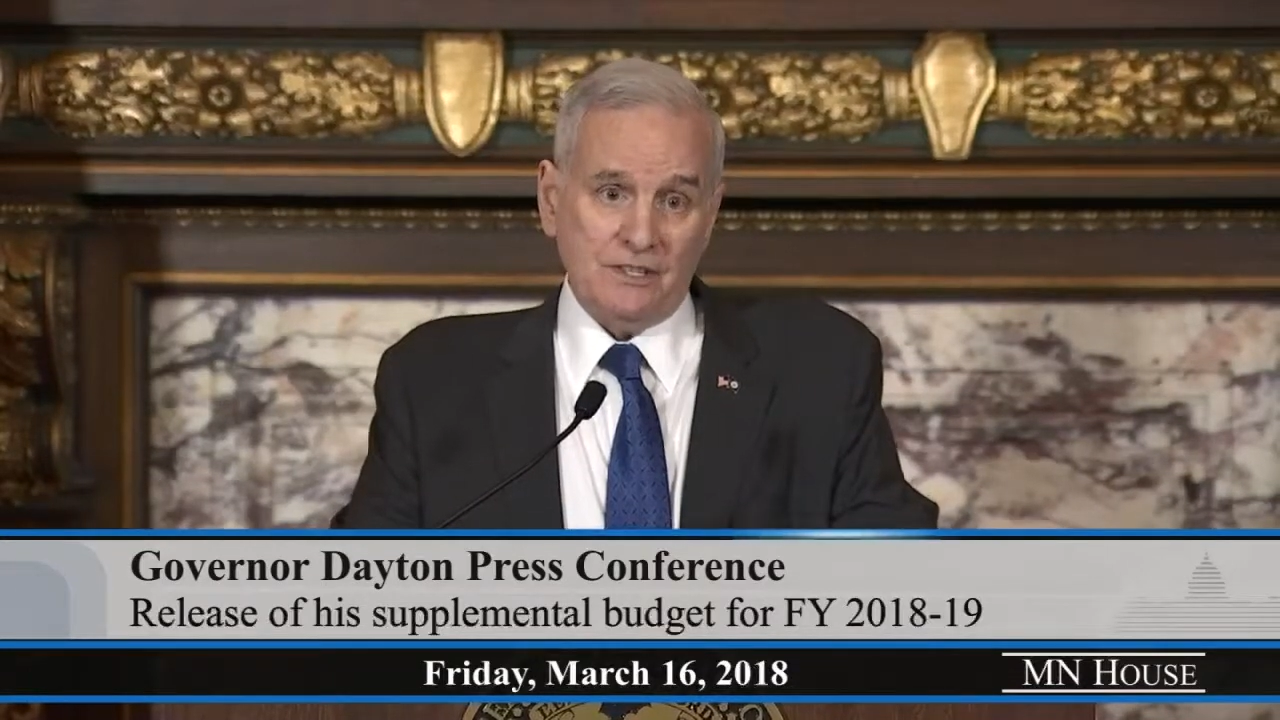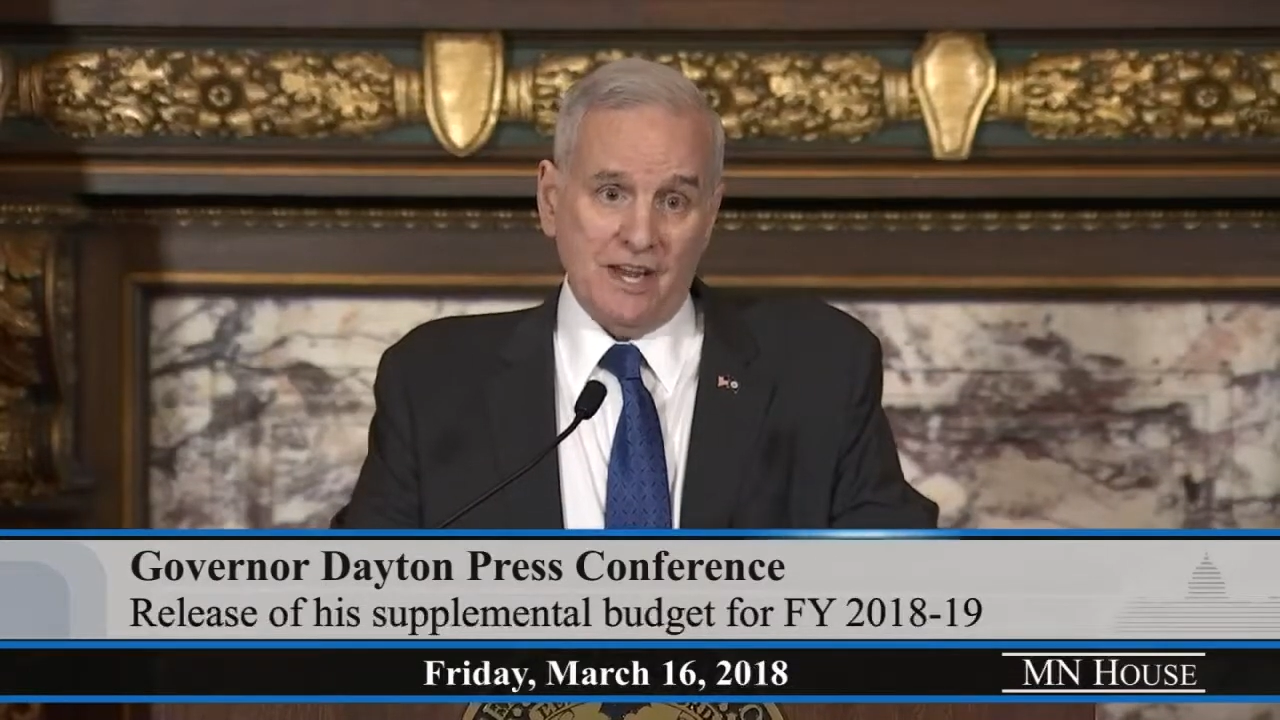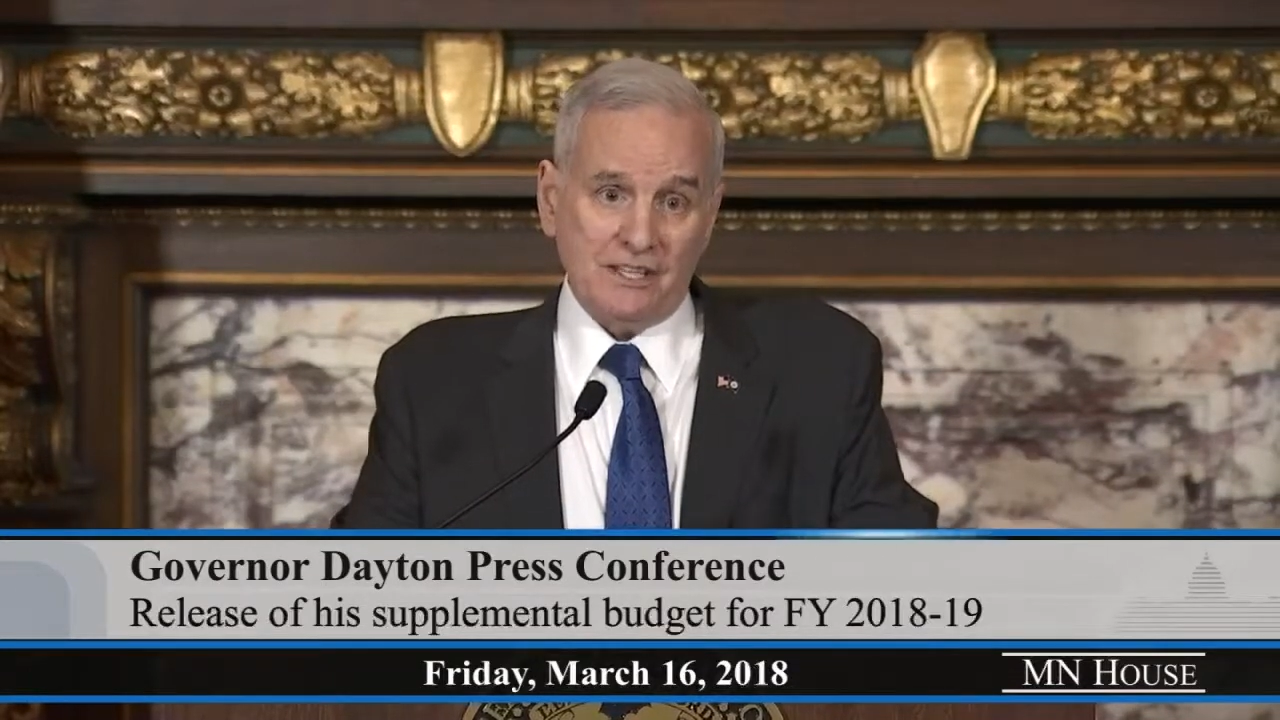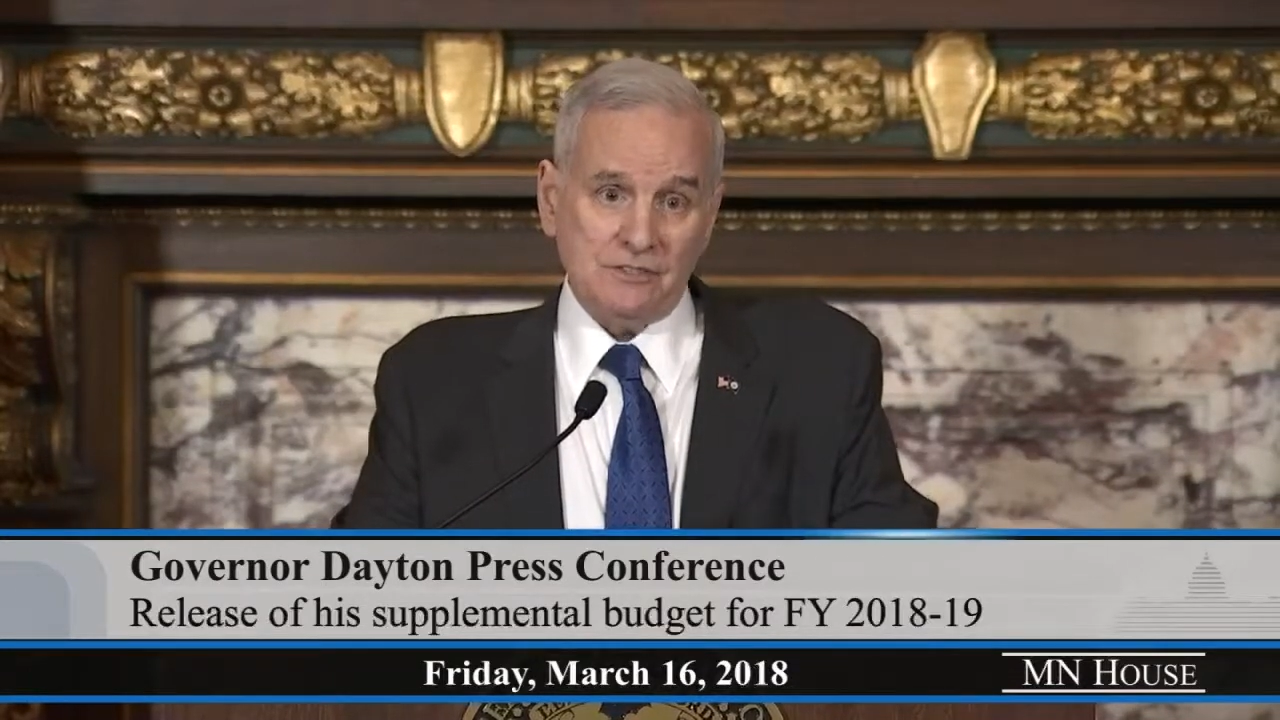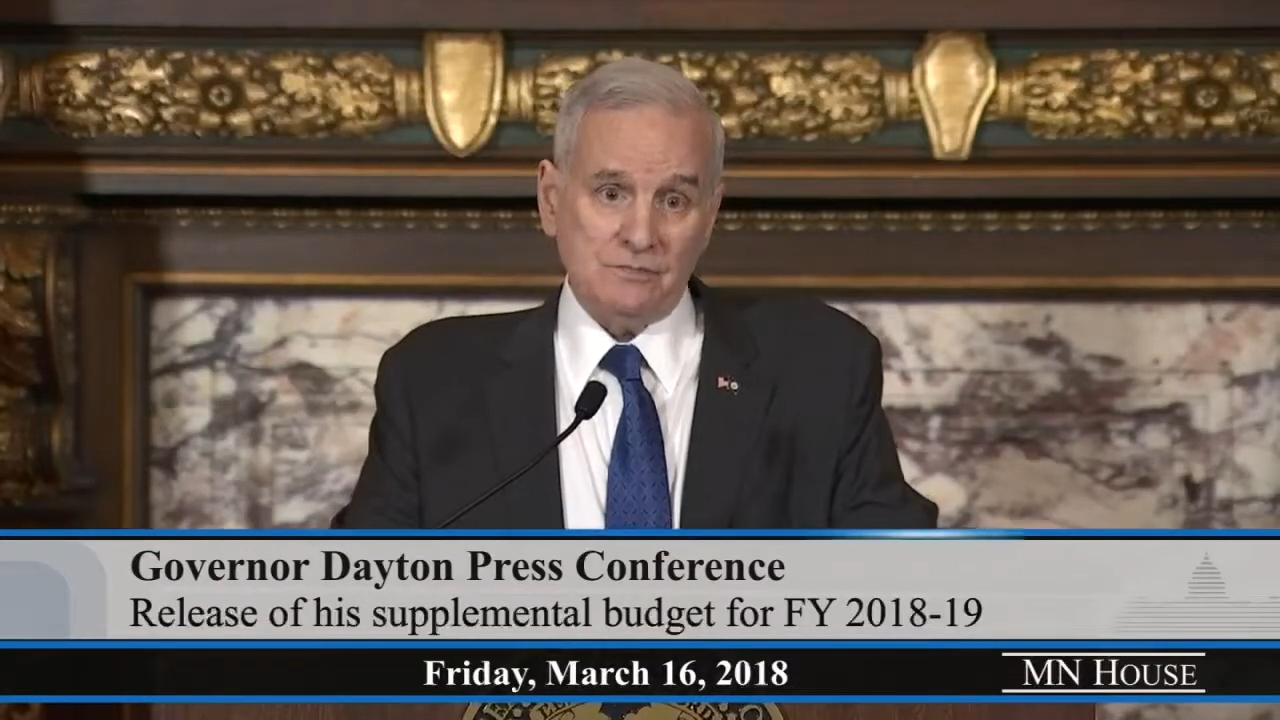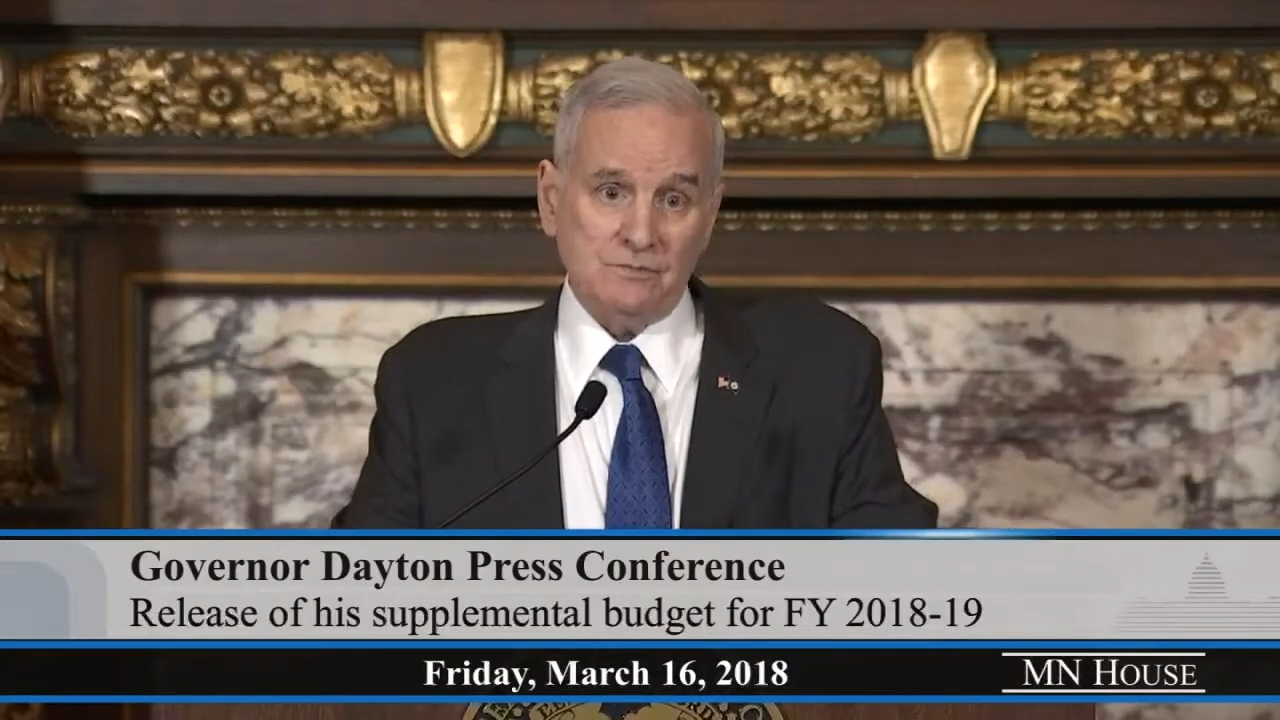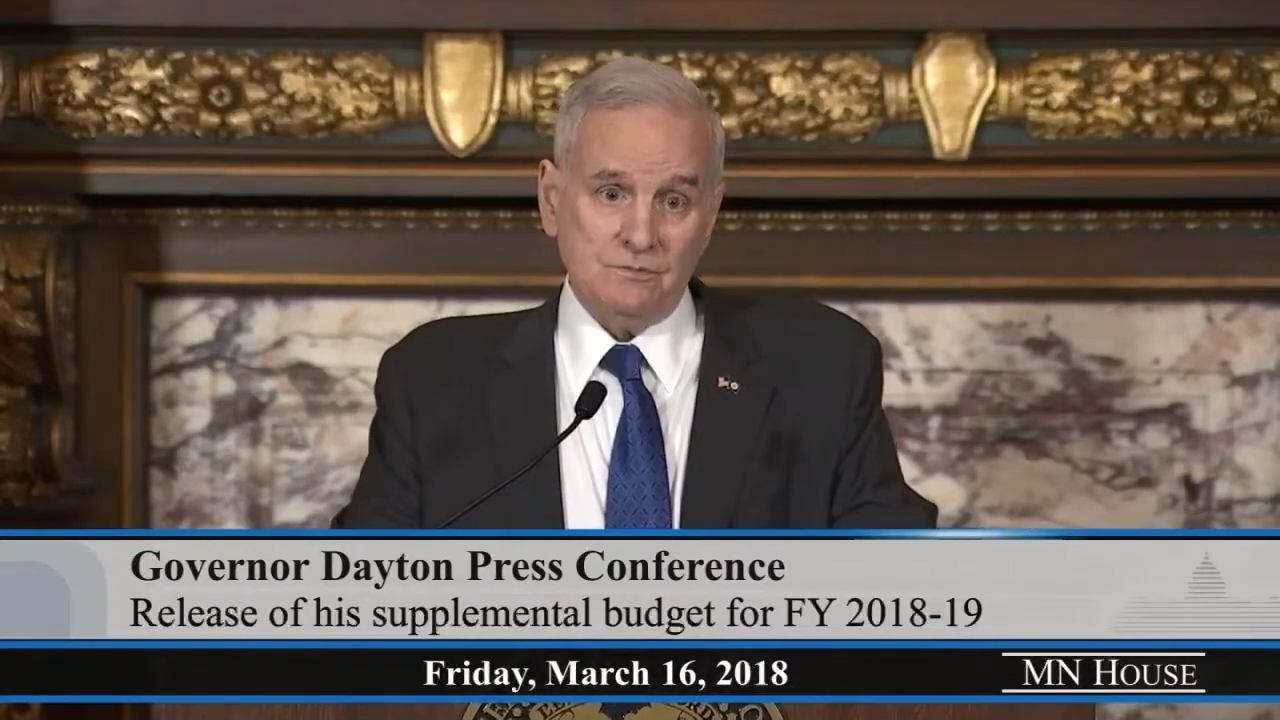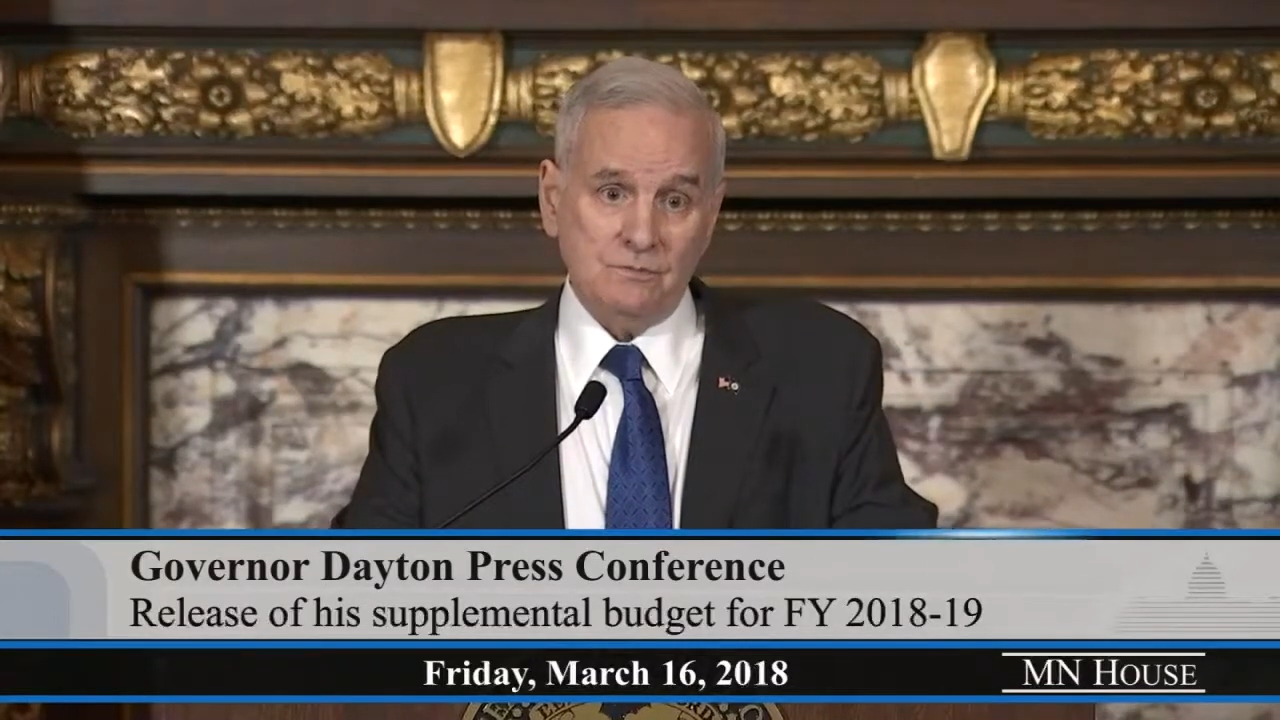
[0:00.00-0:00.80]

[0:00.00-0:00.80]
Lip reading: tax